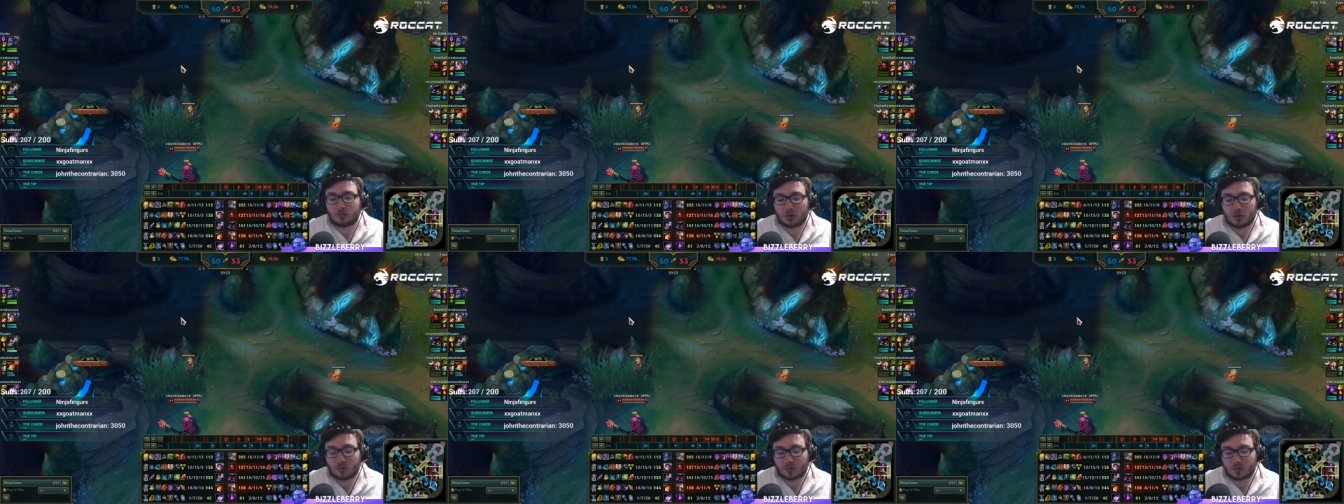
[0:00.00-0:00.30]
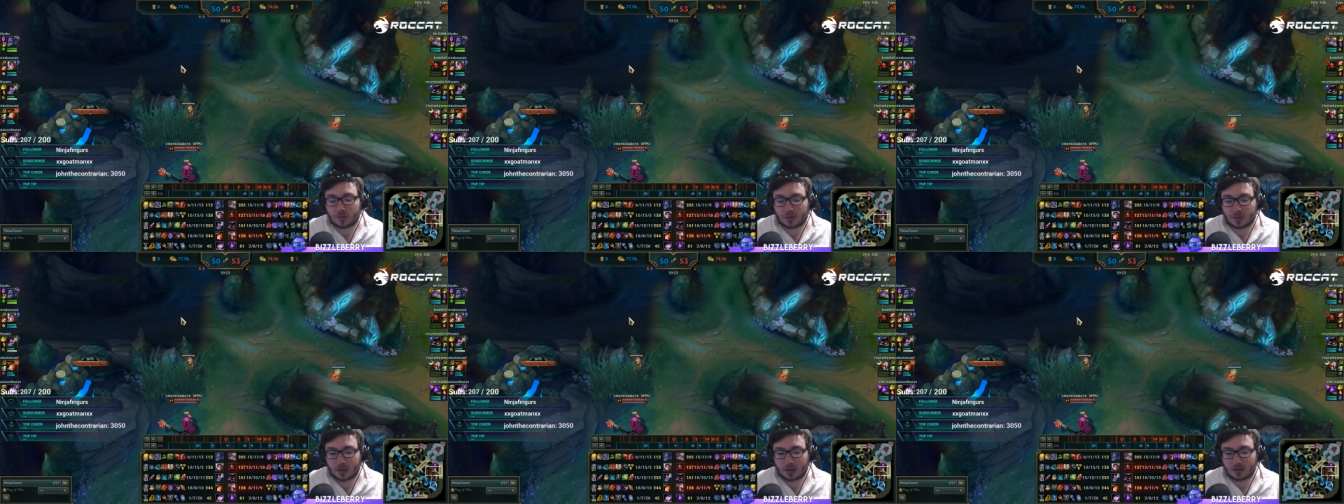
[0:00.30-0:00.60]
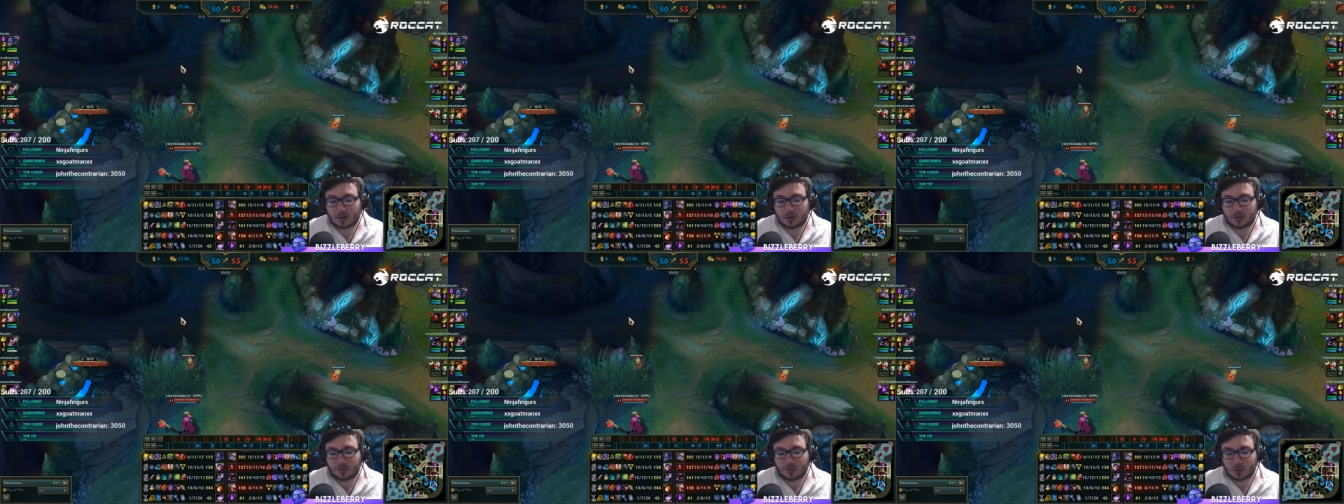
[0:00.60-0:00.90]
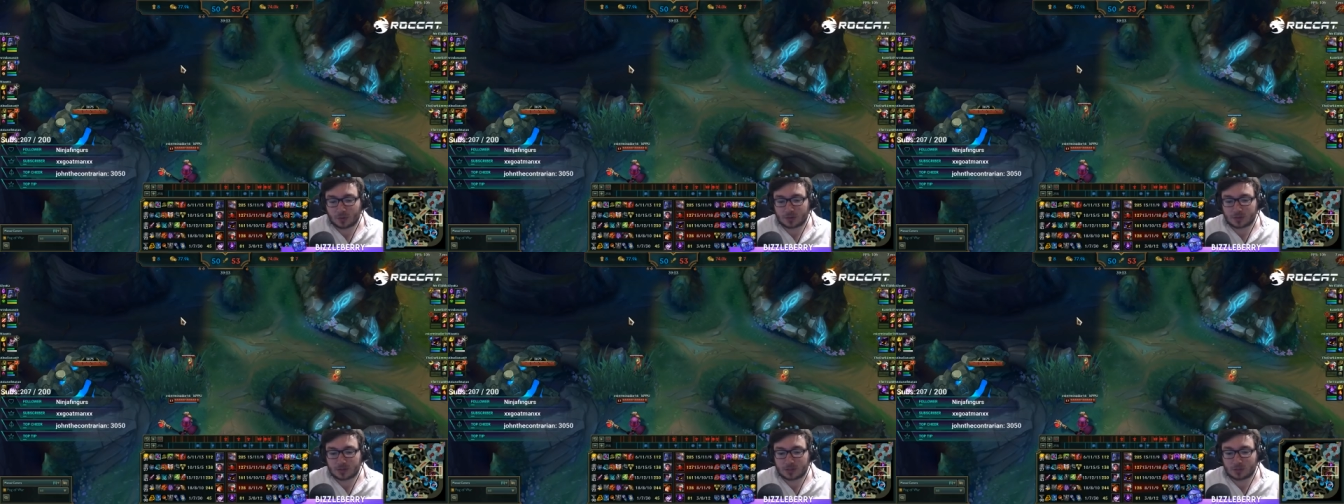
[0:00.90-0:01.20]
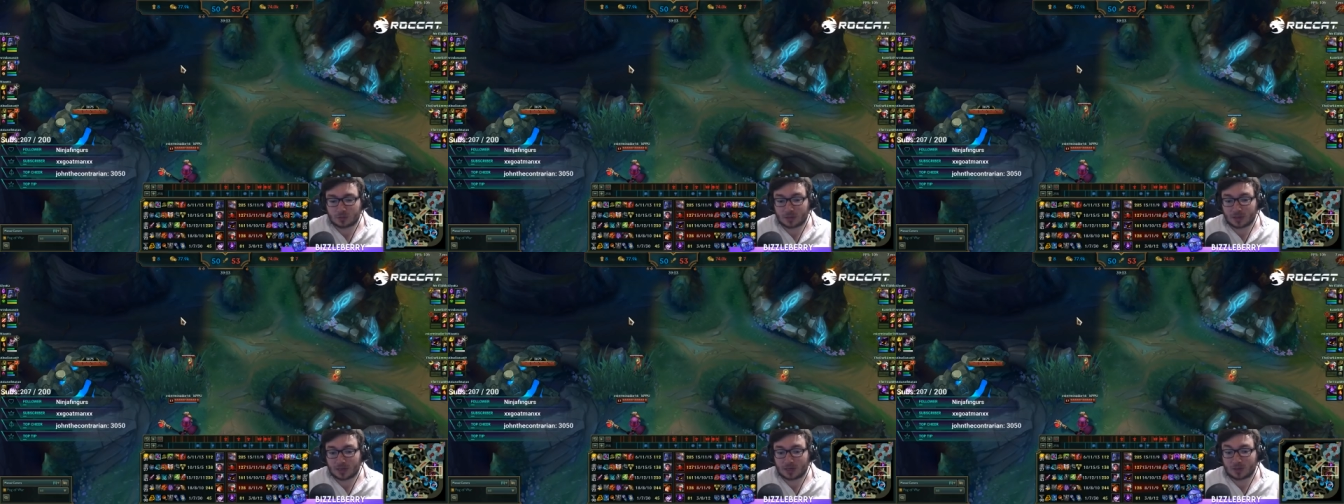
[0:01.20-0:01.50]
rather than
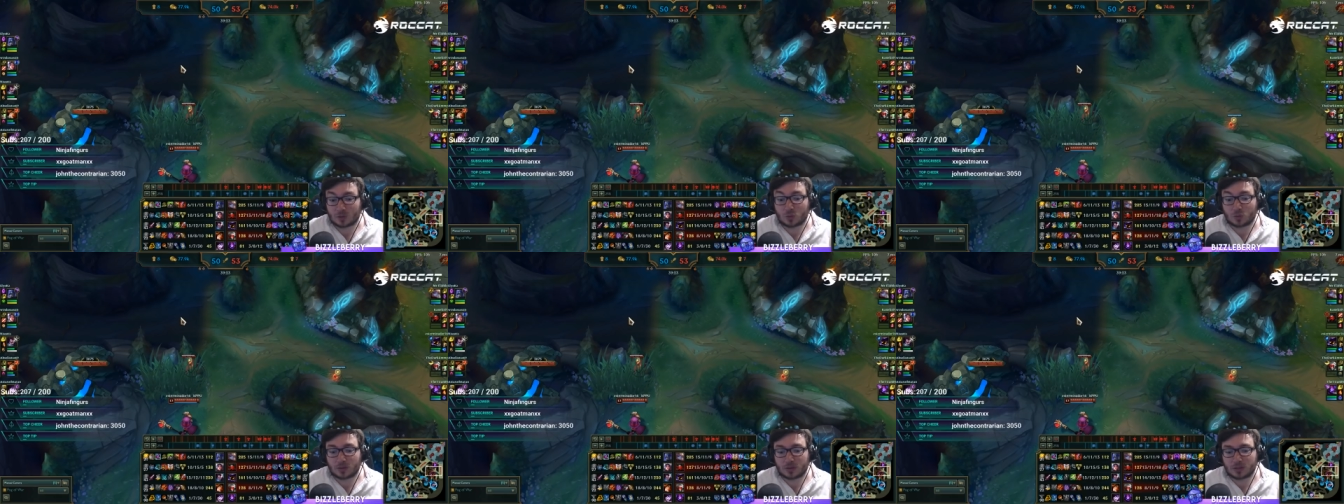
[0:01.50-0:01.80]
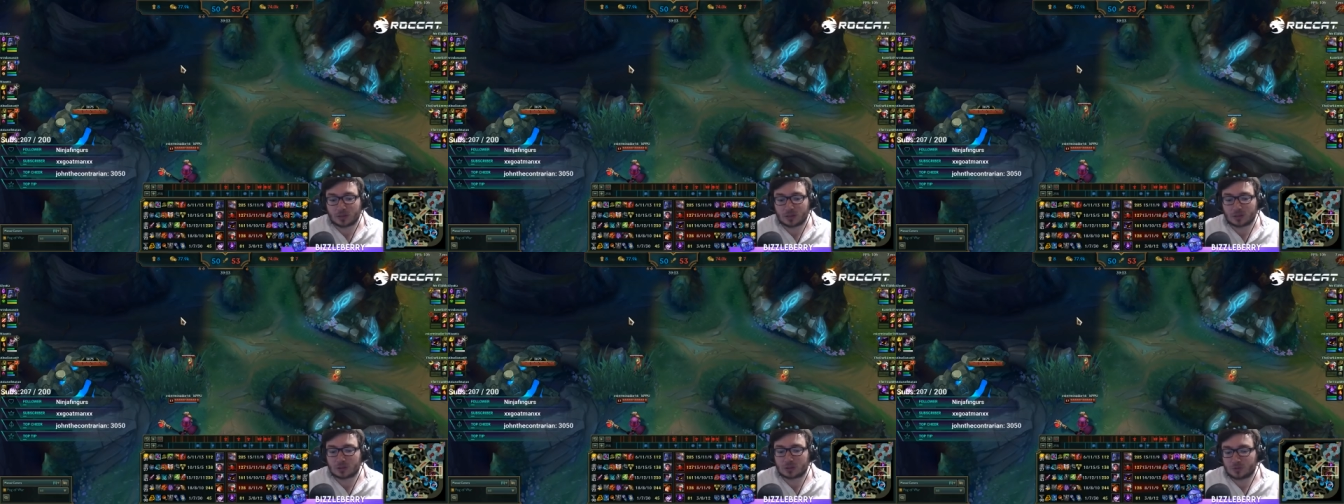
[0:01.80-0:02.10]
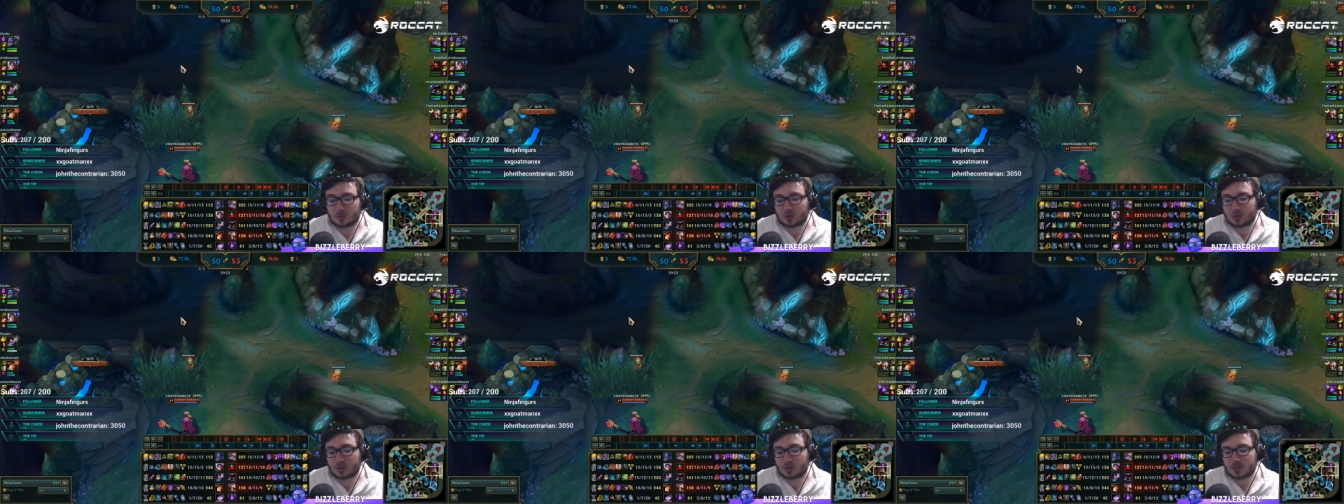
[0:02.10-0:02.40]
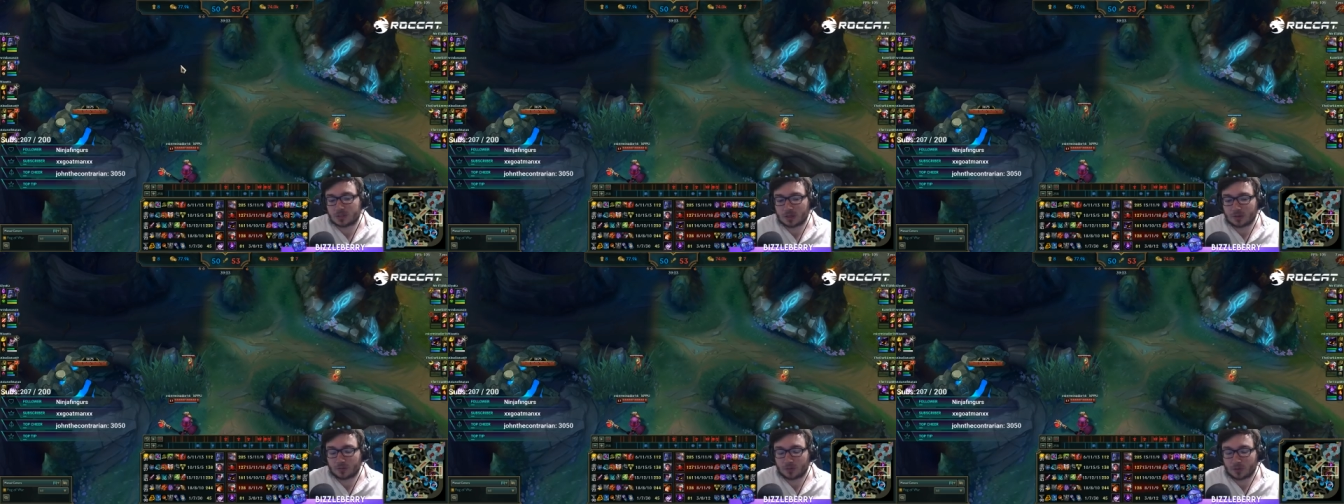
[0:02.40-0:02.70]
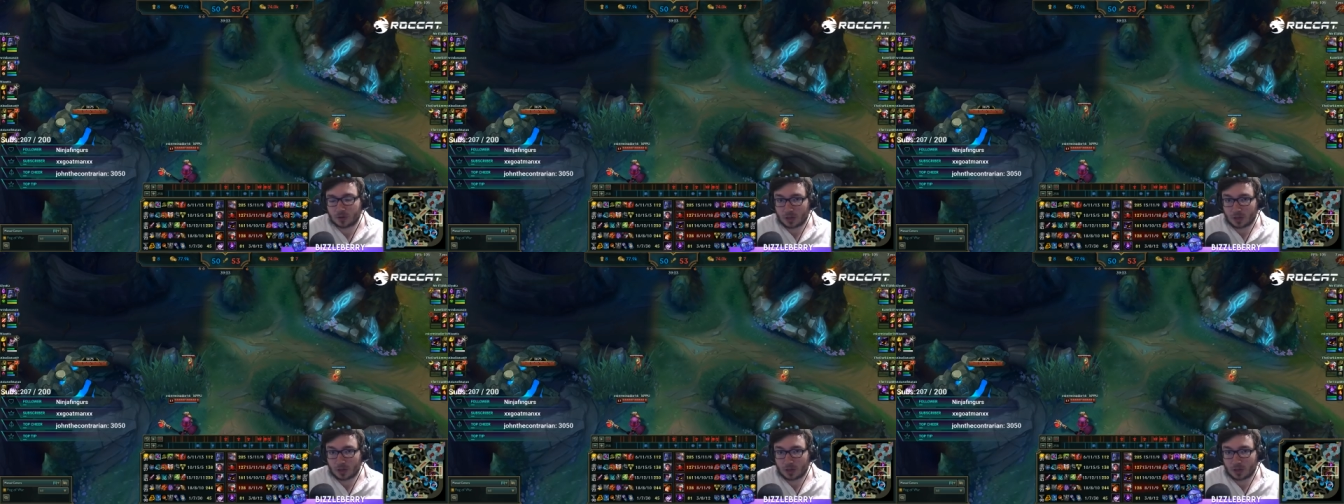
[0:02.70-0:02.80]
focusing on getting all the kills for yourself.